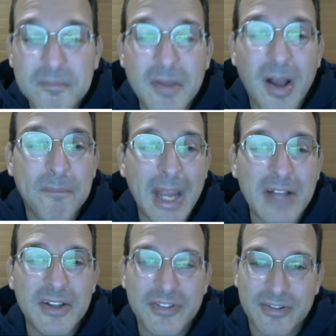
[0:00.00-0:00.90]
uh,
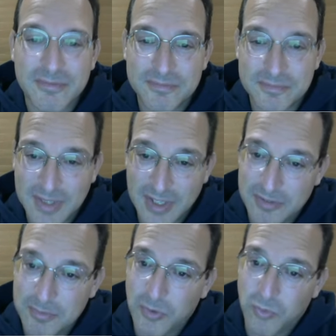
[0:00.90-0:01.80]
palest is
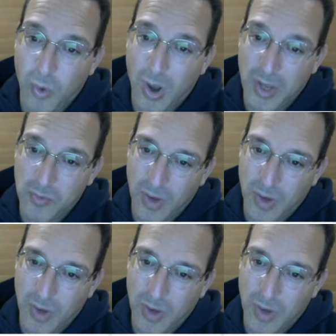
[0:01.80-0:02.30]
the most wan.